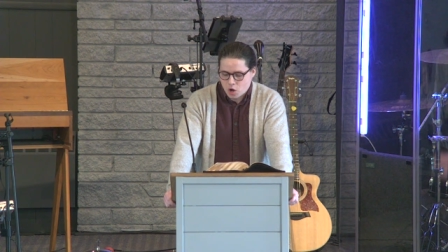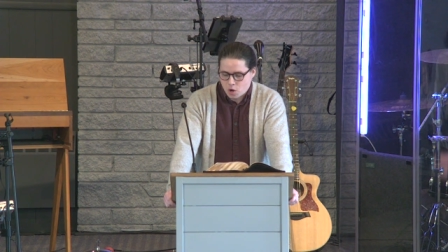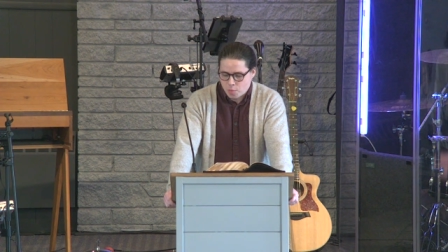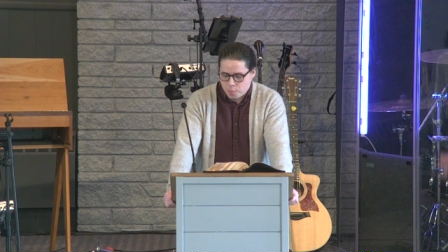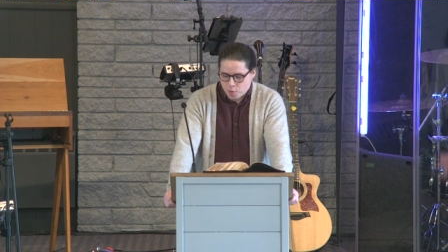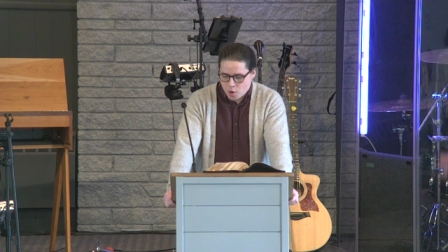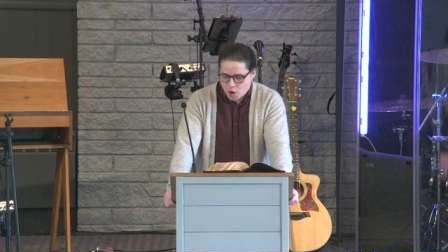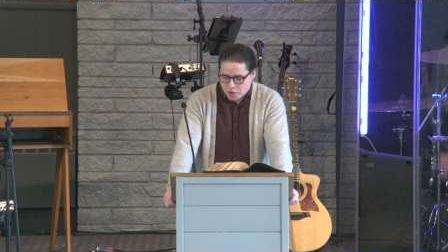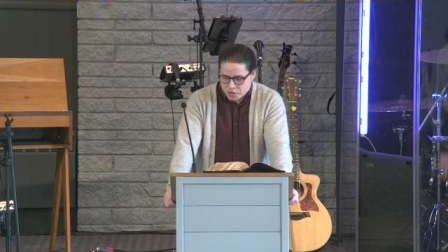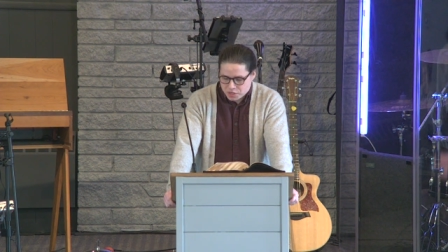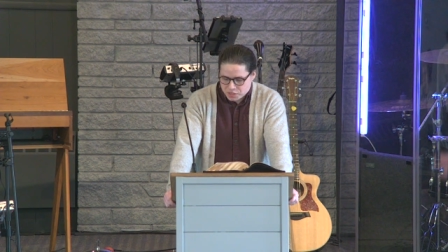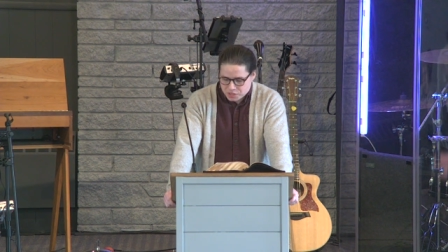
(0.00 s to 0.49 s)

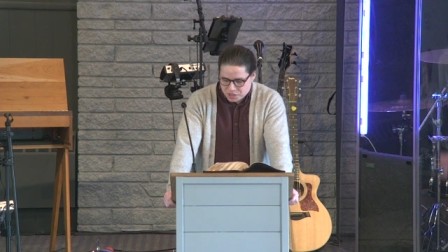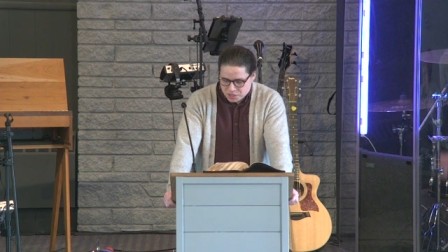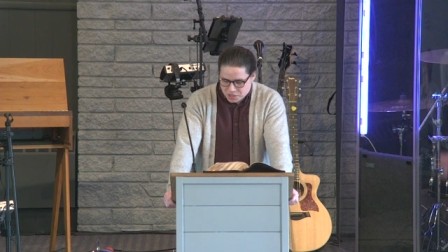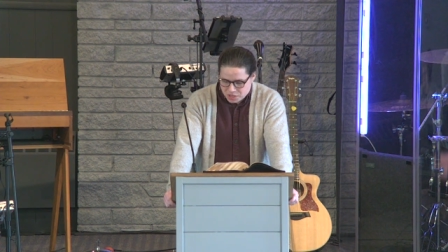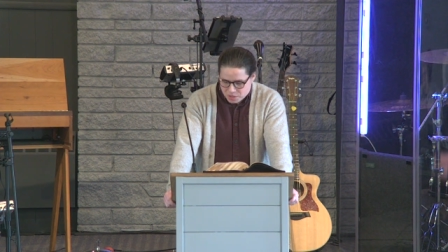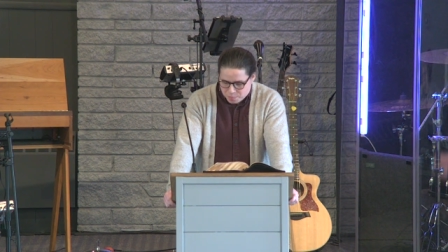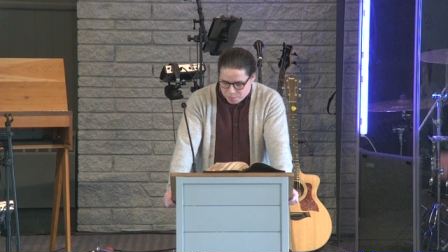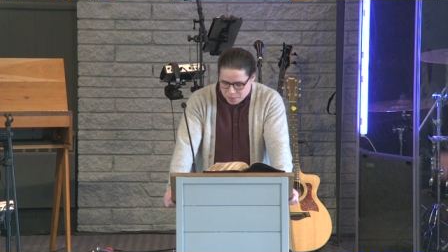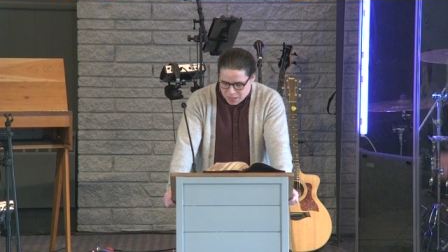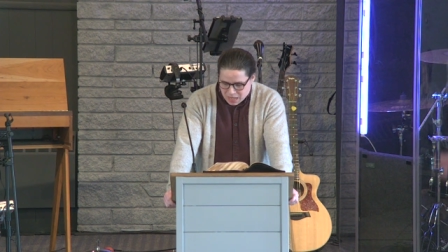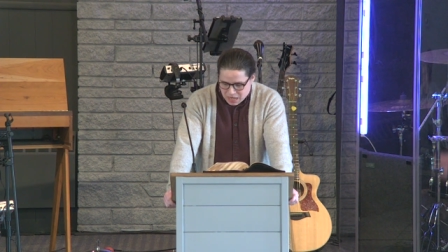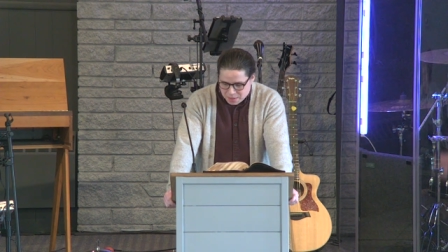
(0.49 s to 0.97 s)
brought into the
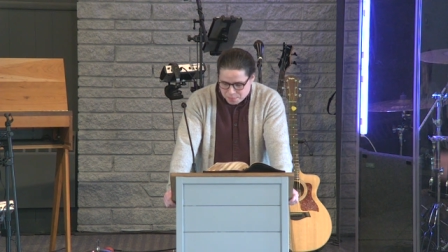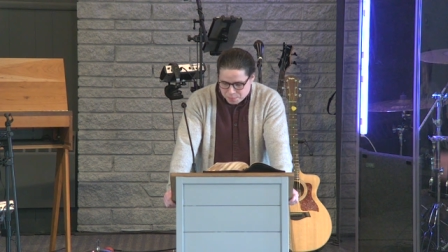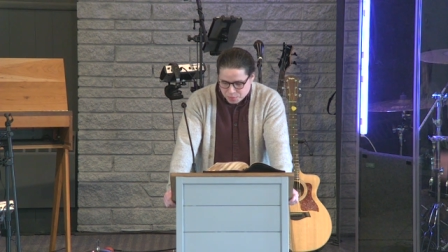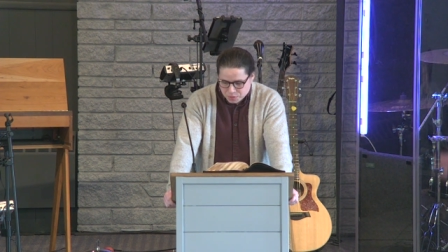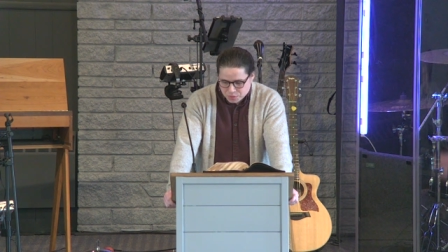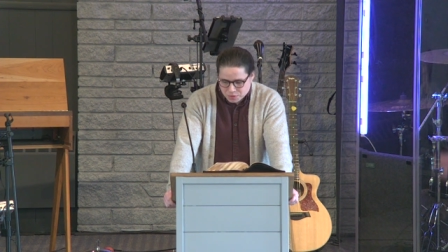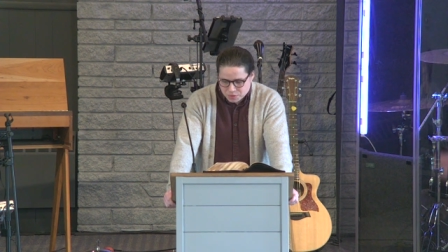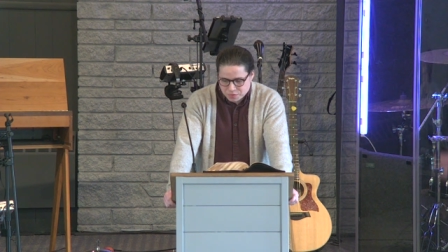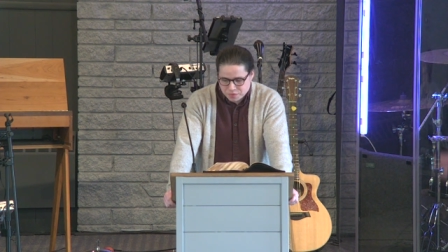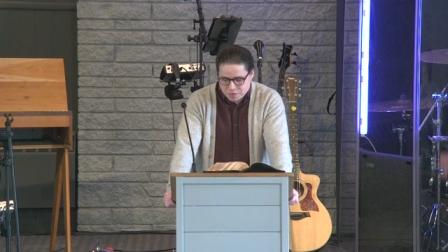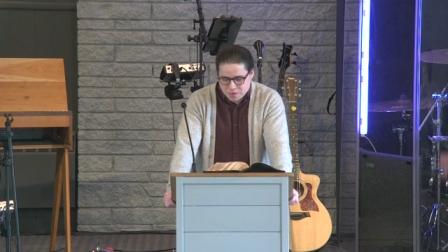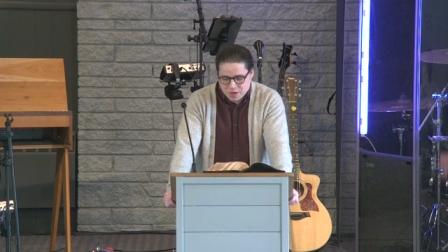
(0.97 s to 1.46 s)
people
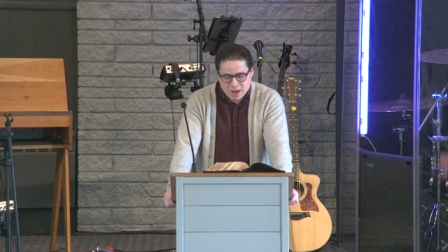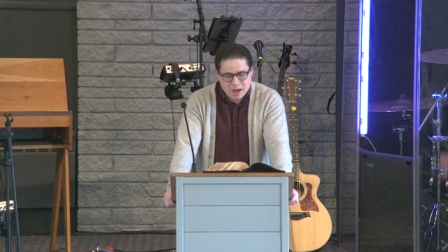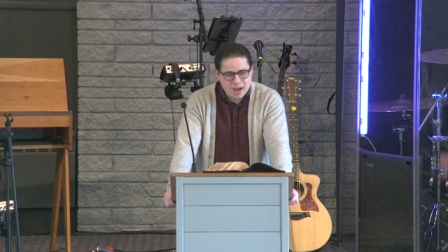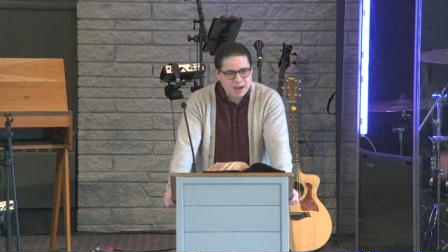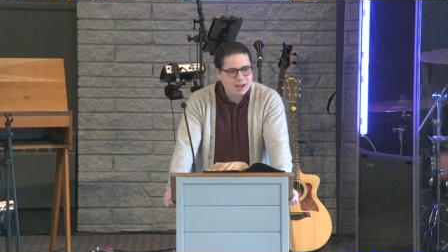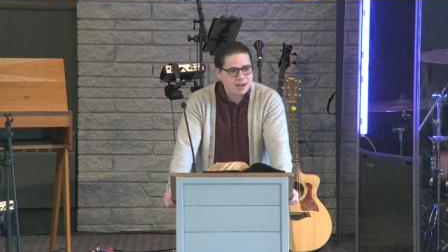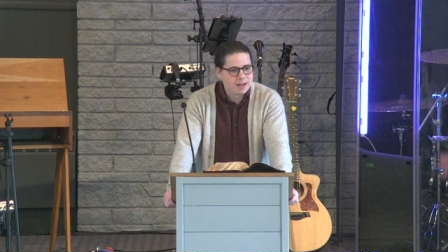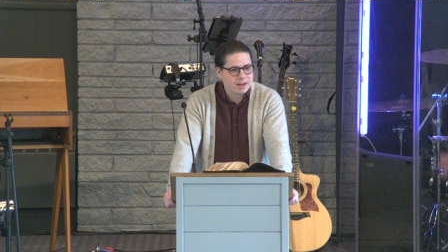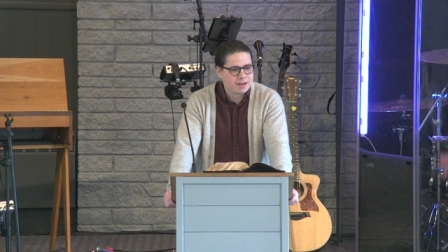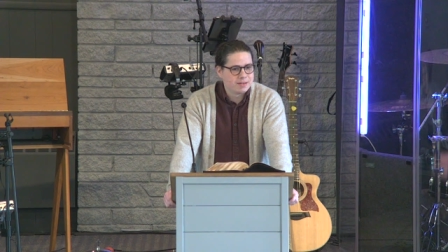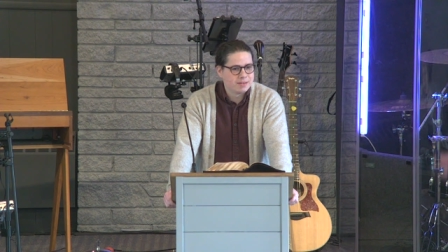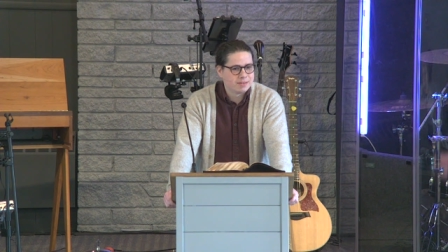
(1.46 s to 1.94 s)
of God,